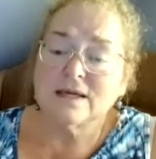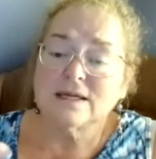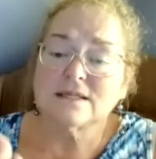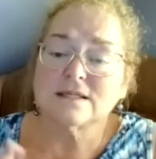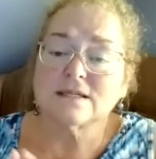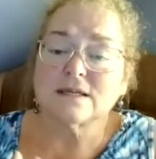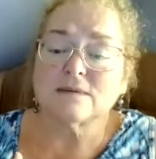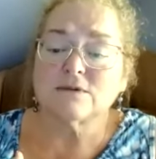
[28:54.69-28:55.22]

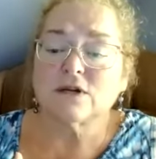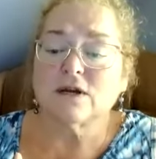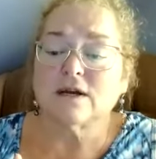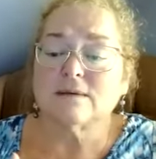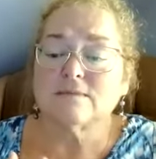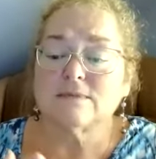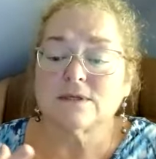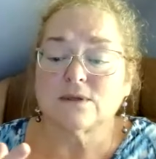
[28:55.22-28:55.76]
and
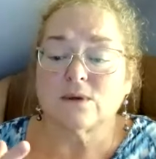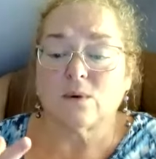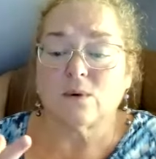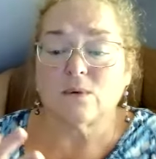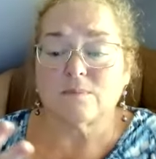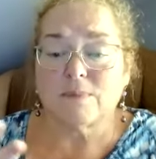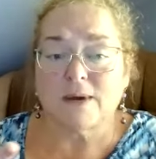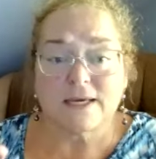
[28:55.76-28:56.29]
sometimes
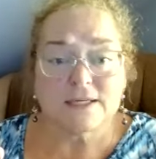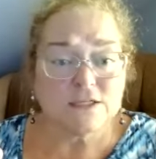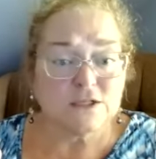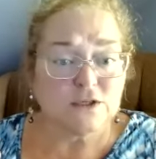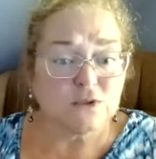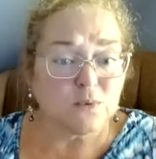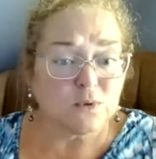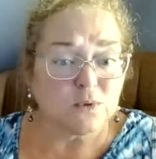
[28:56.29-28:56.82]

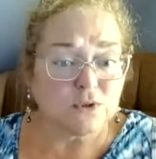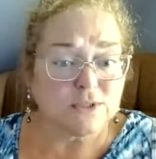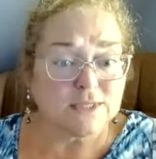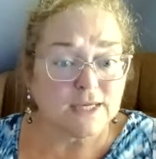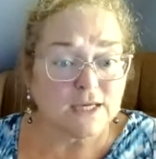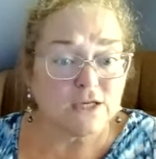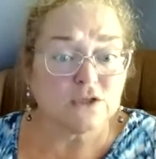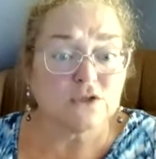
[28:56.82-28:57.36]
Pisces will
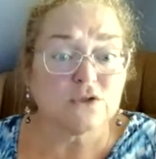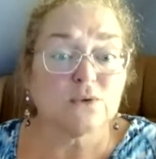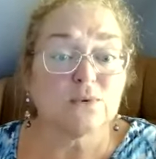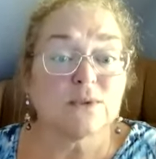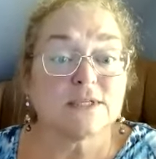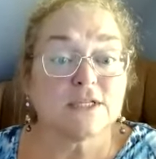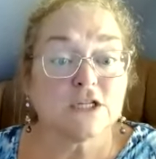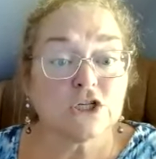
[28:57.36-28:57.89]
take
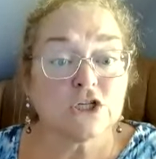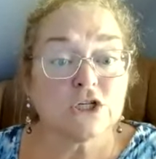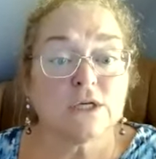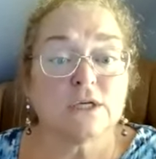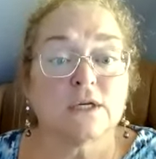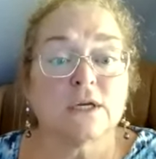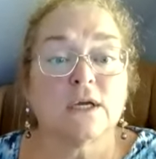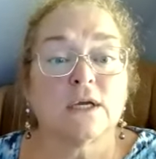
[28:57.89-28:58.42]
to
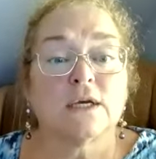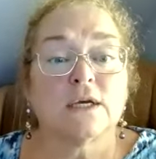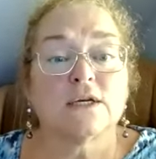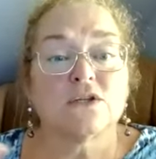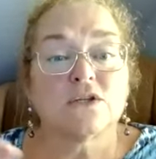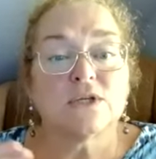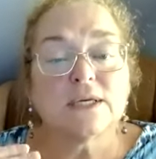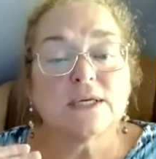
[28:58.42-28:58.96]
addiction
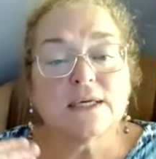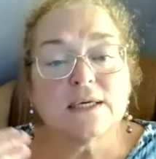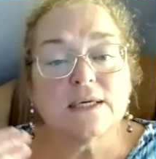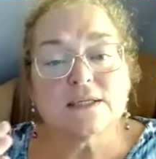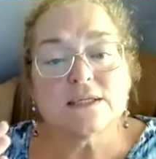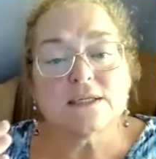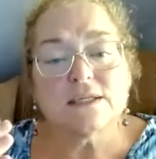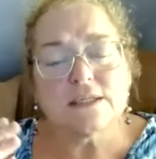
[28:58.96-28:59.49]
to
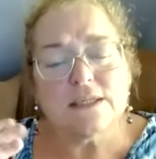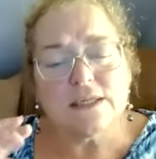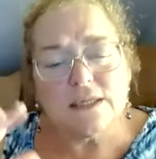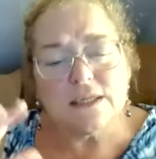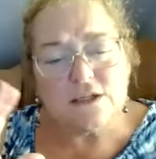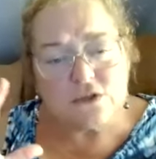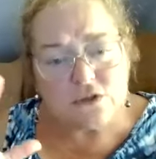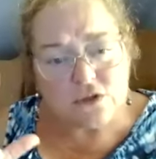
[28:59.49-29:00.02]

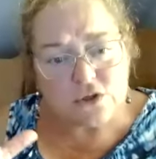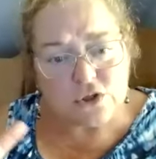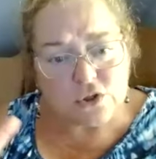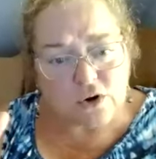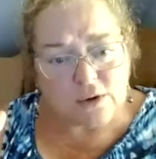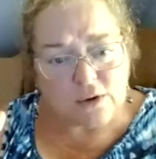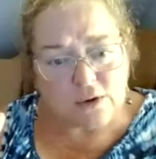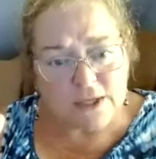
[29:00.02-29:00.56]
ease the sharp